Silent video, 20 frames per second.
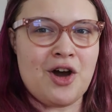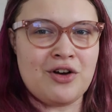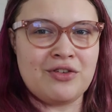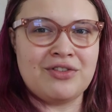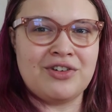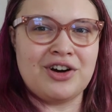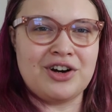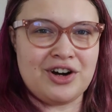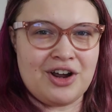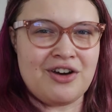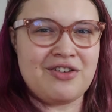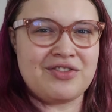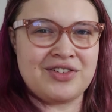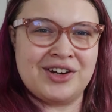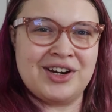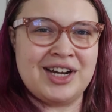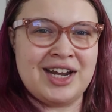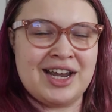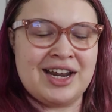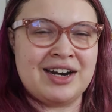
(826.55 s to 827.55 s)
over and
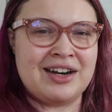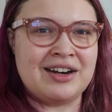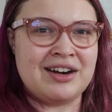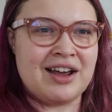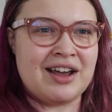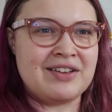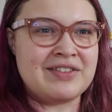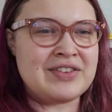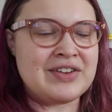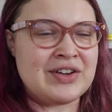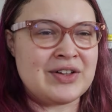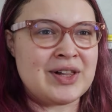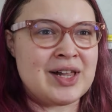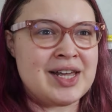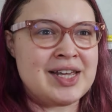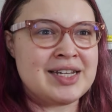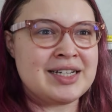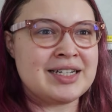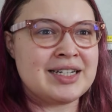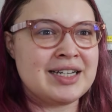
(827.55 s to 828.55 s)
over again, I feel
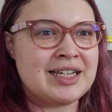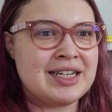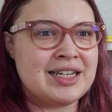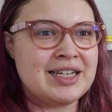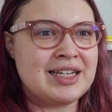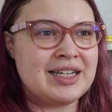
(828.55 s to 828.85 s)
like,